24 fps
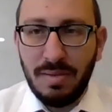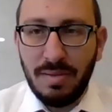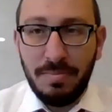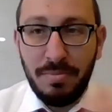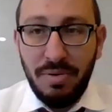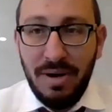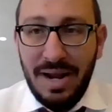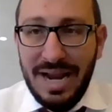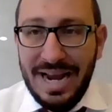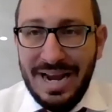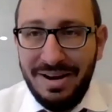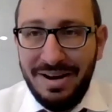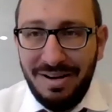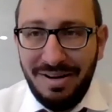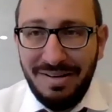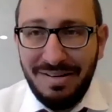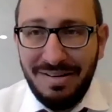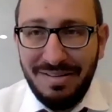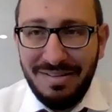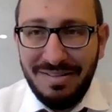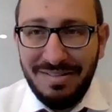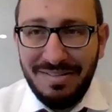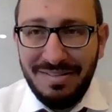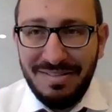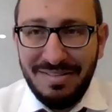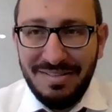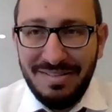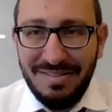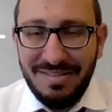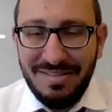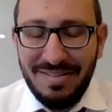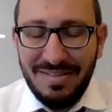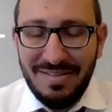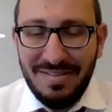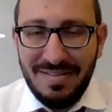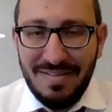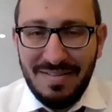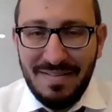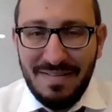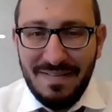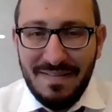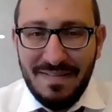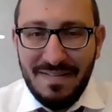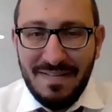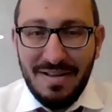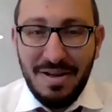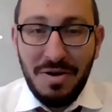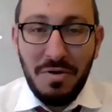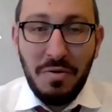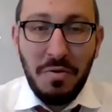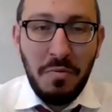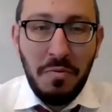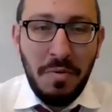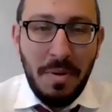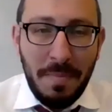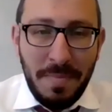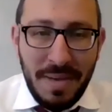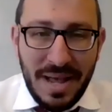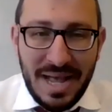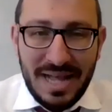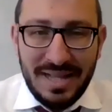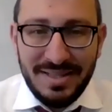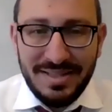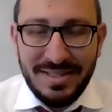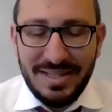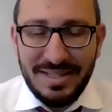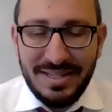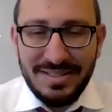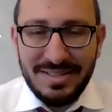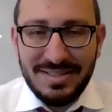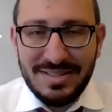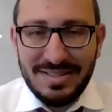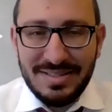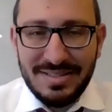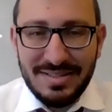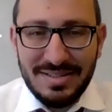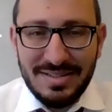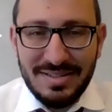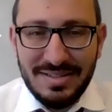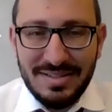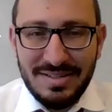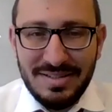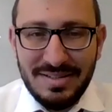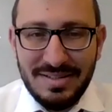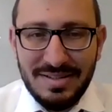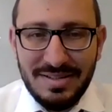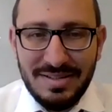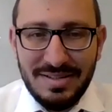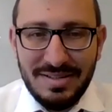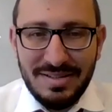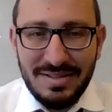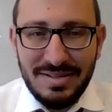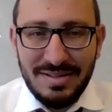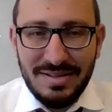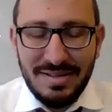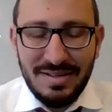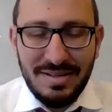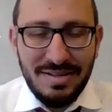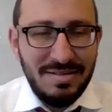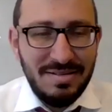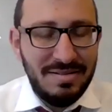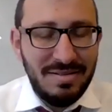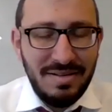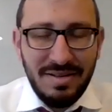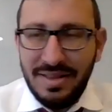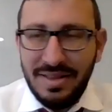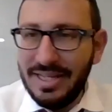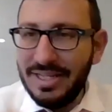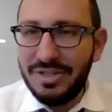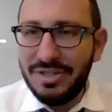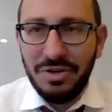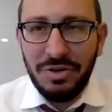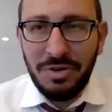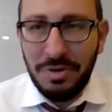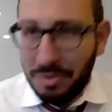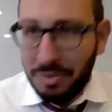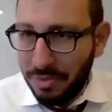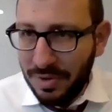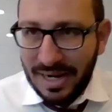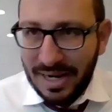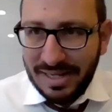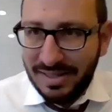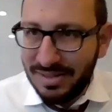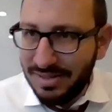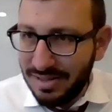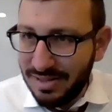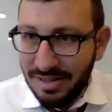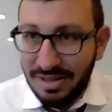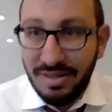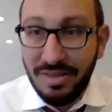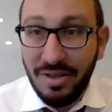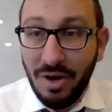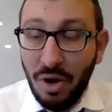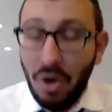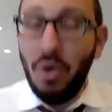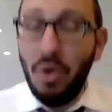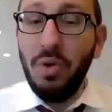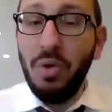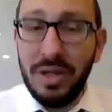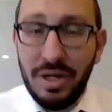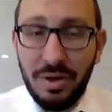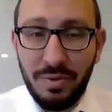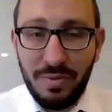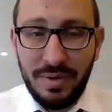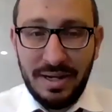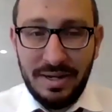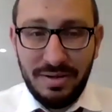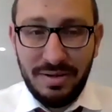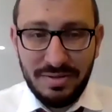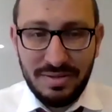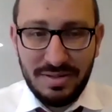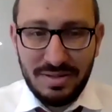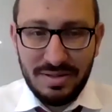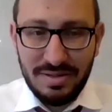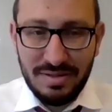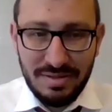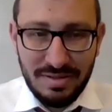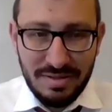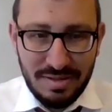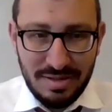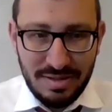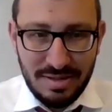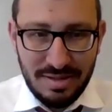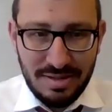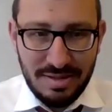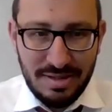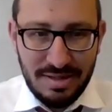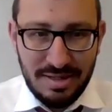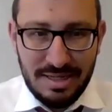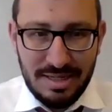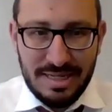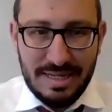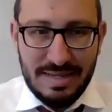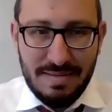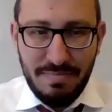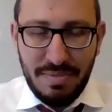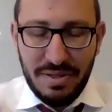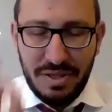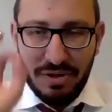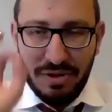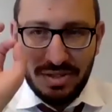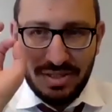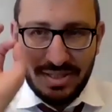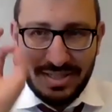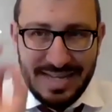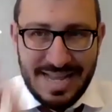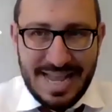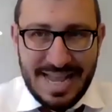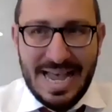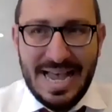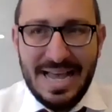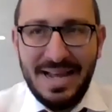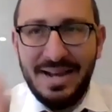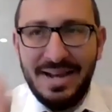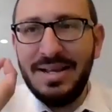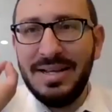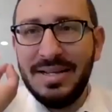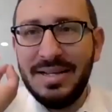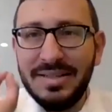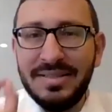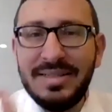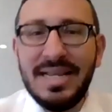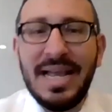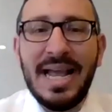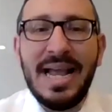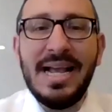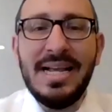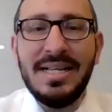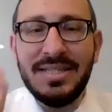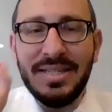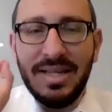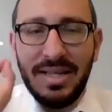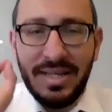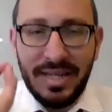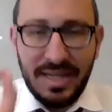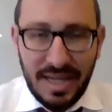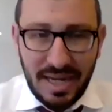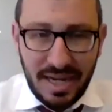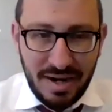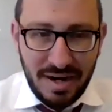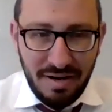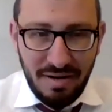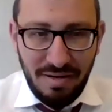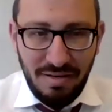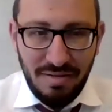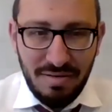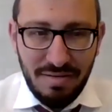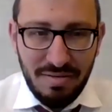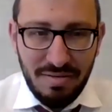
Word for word: Prayer, repentance, these are great the whole year round. But there's ten days a year,